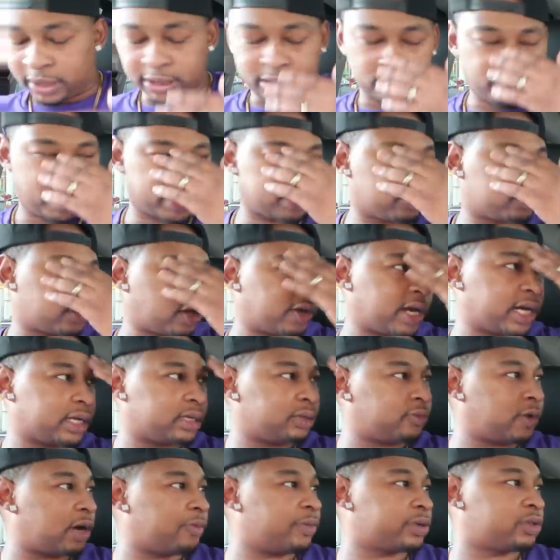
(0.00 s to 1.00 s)
Nesha, why'd you throw
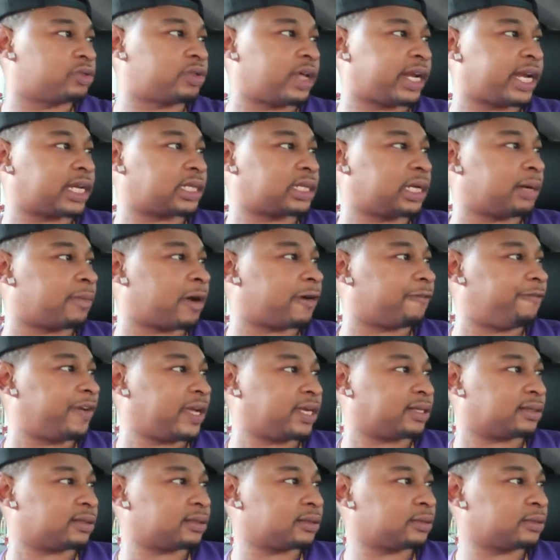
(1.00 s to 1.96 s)
that? Why would you throw that shit in my face?